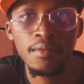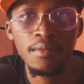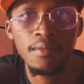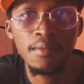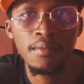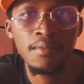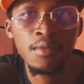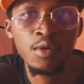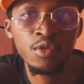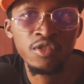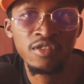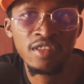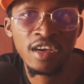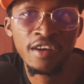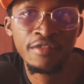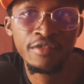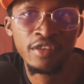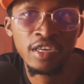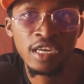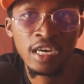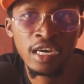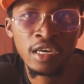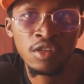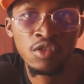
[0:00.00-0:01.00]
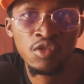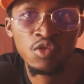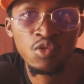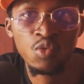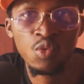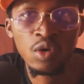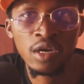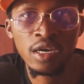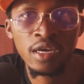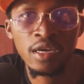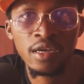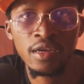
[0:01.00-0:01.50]
most Africans
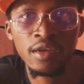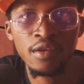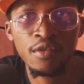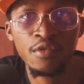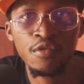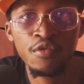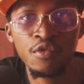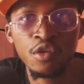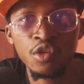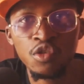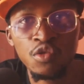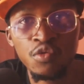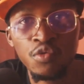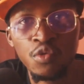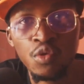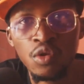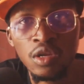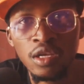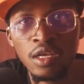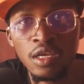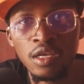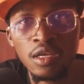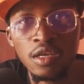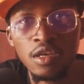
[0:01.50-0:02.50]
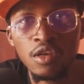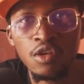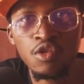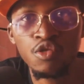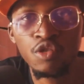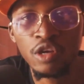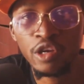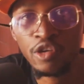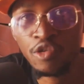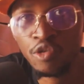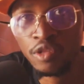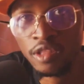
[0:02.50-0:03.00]
were forcefully
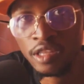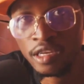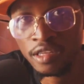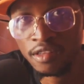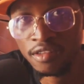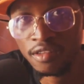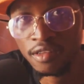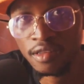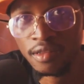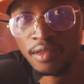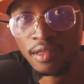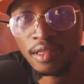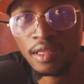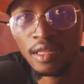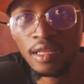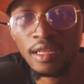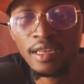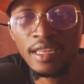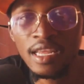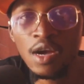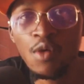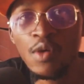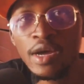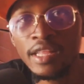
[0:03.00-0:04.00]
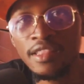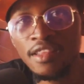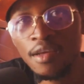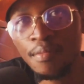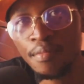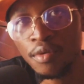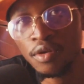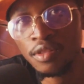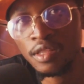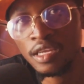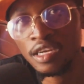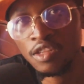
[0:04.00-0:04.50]
recruited. They were
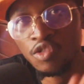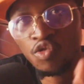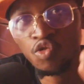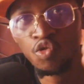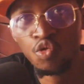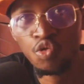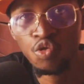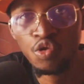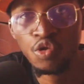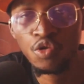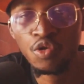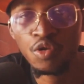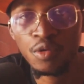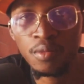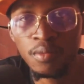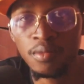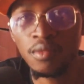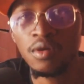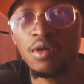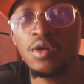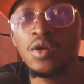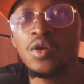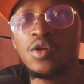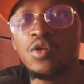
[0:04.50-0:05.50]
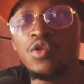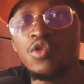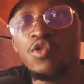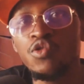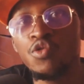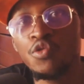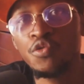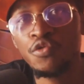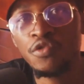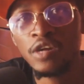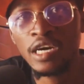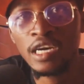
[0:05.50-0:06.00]
deported to Europe
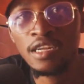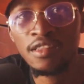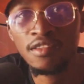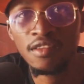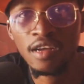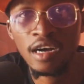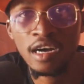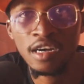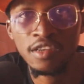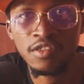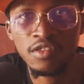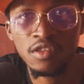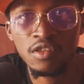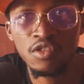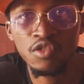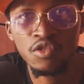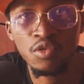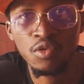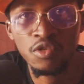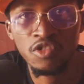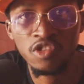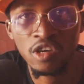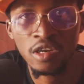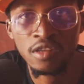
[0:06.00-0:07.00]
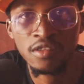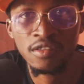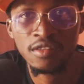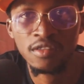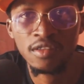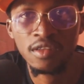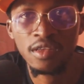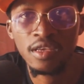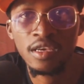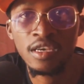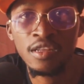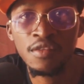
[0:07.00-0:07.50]
to fight as soldiers
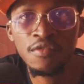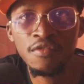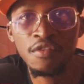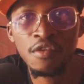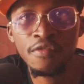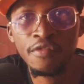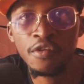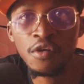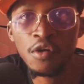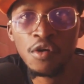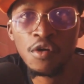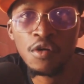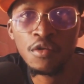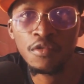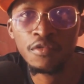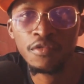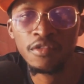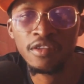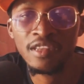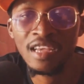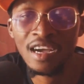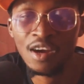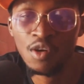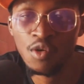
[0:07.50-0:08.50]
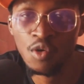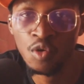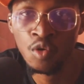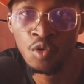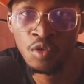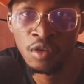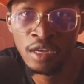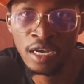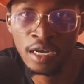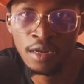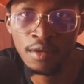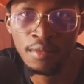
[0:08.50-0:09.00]
in favor of their
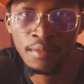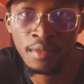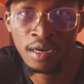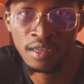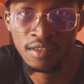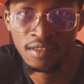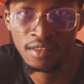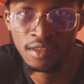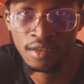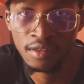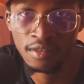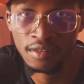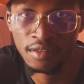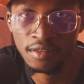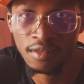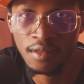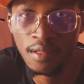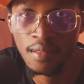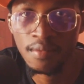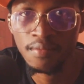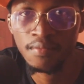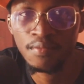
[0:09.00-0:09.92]
colonial masters.